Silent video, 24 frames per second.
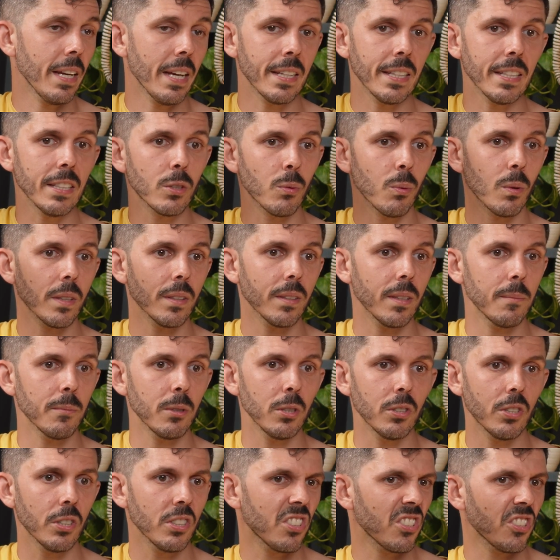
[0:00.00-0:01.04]
And each one of them, you
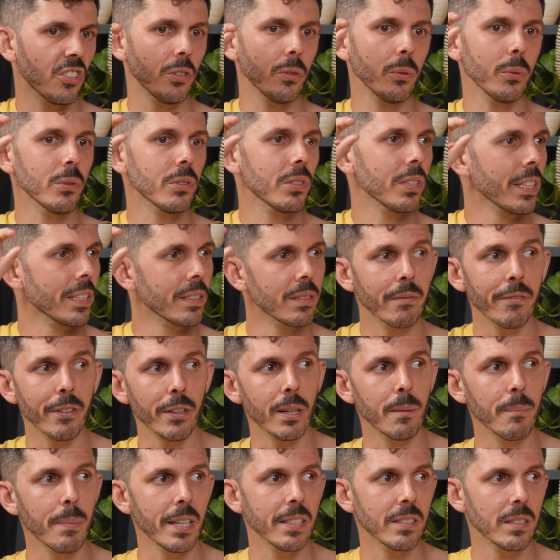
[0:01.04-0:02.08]
just choose like some
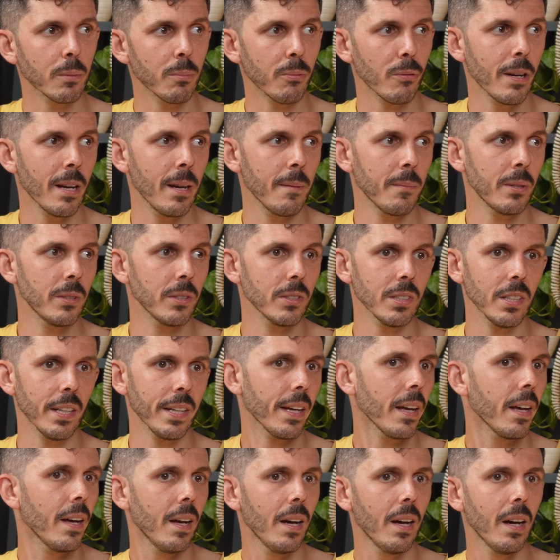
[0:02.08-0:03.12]
very basic parameters, like
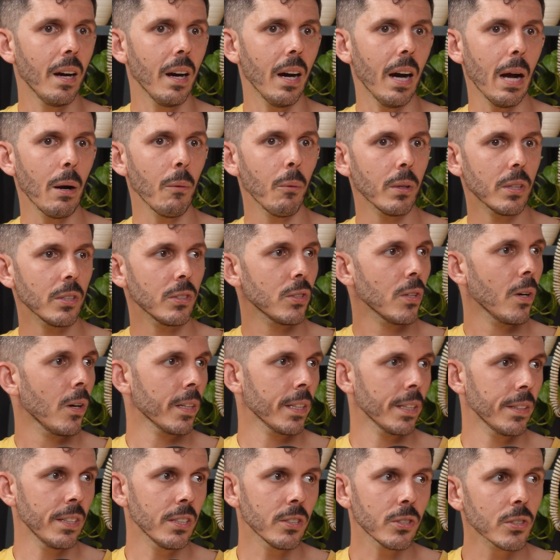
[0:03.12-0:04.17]
I want a song
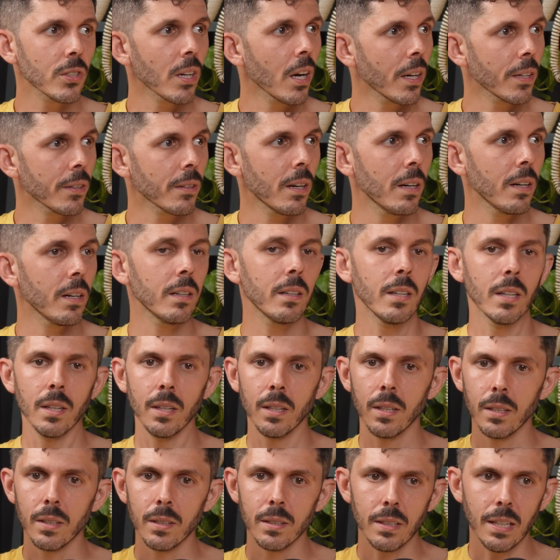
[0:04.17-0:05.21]
in this genre
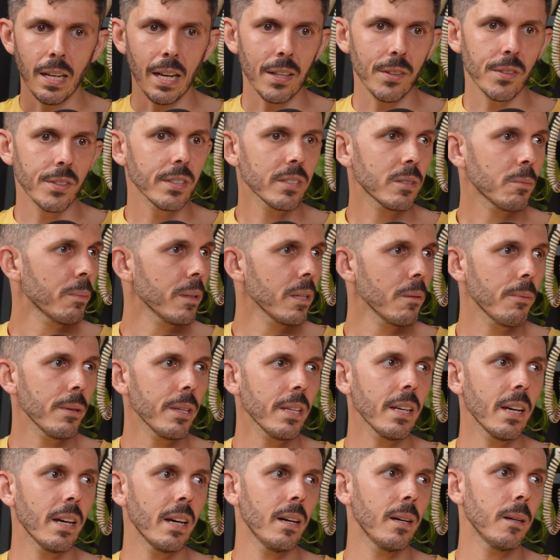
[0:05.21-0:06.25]
at this
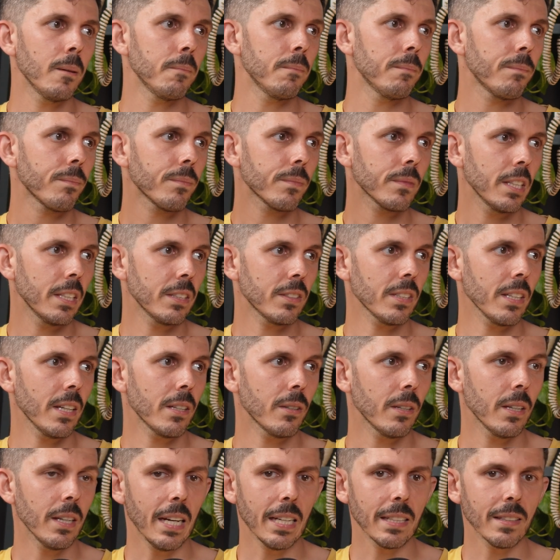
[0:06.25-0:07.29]
BPM,
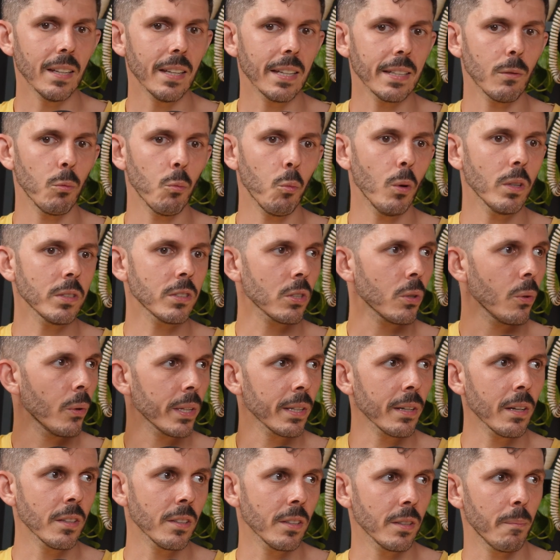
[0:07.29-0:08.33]
etc. And like what's
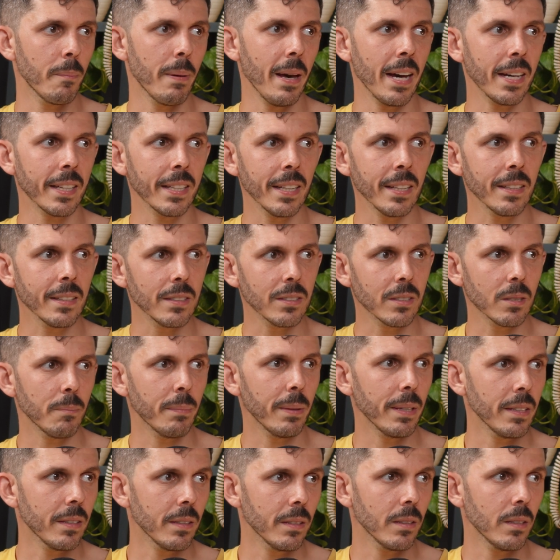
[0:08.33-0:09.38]
going on the back end is a
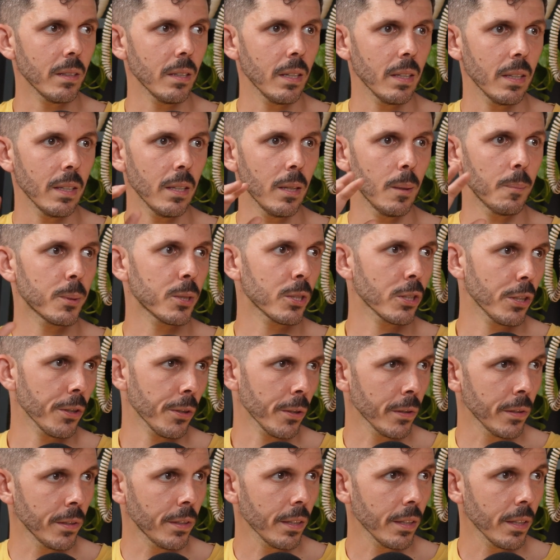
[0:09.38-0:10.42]
bit
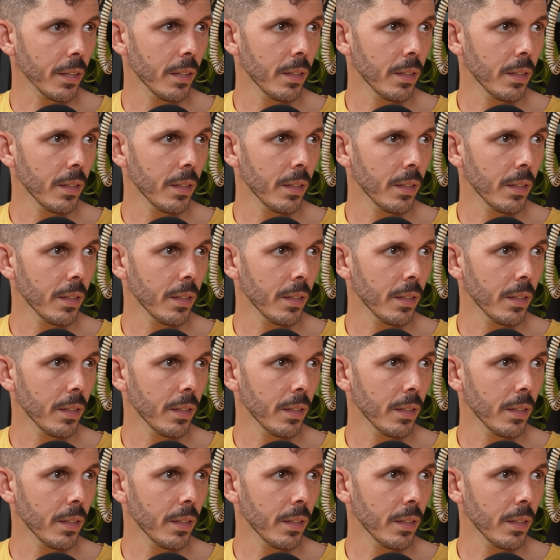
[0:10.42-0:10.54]
obscured.